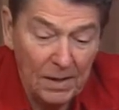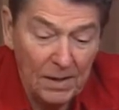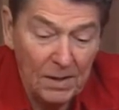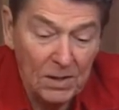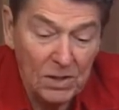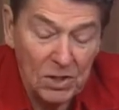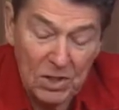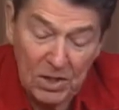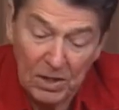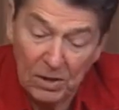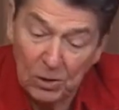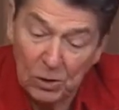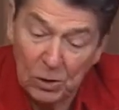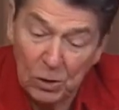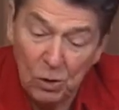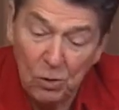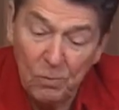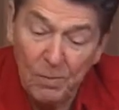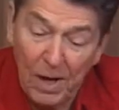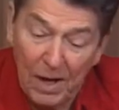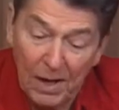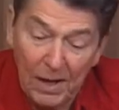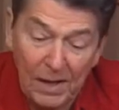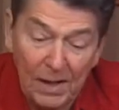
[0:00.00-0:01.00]
Still too
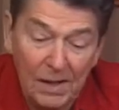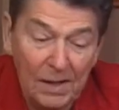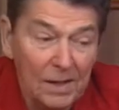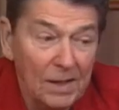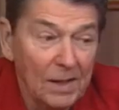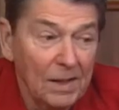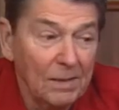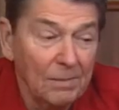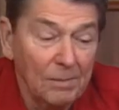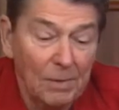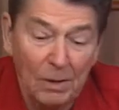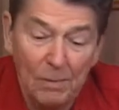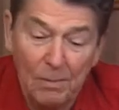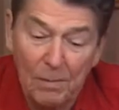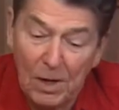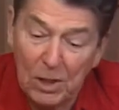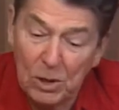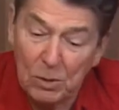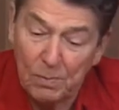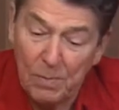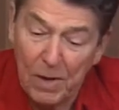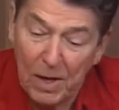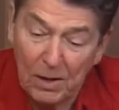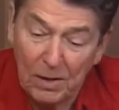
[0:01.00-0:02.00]
many, but
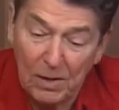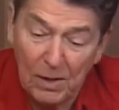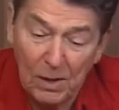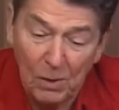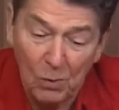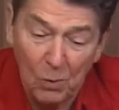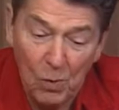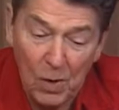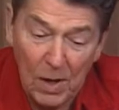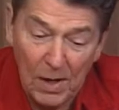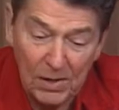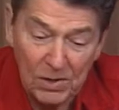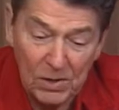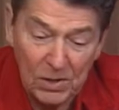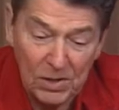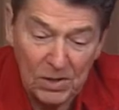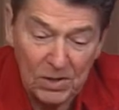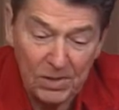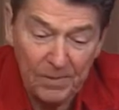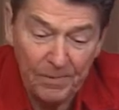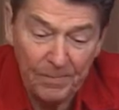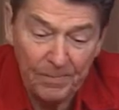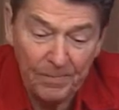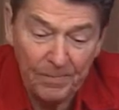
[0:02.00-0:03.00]
much better than it was.